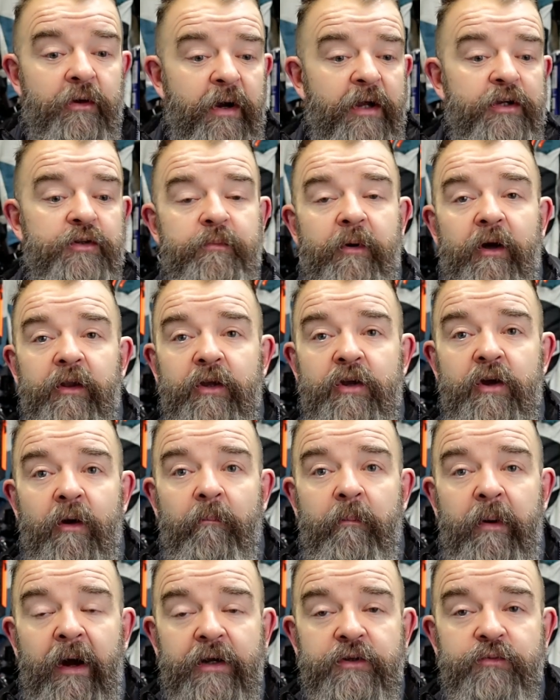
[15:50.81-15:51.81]
I just bought the
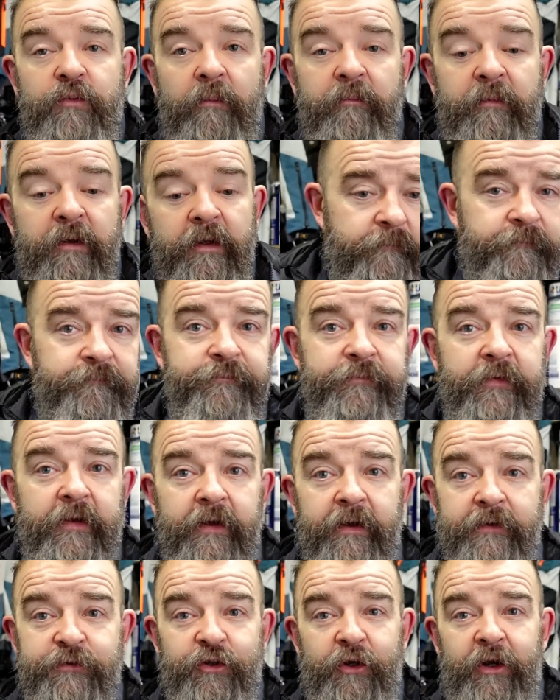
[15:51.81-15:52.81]
compact one.
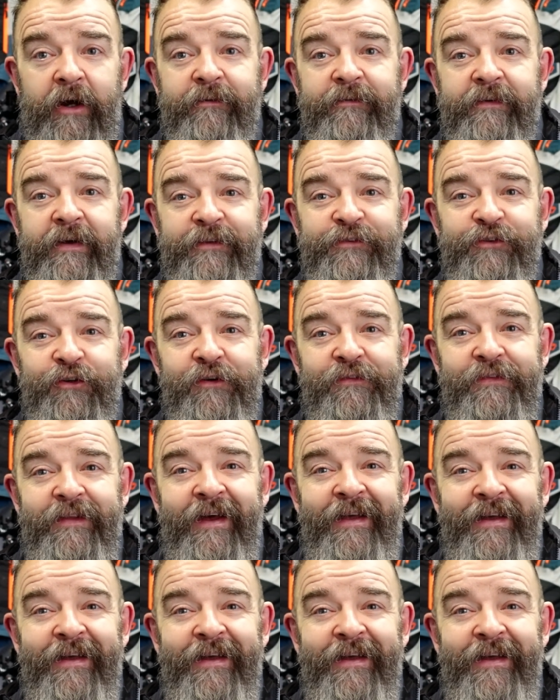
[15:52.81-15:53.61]
I don't know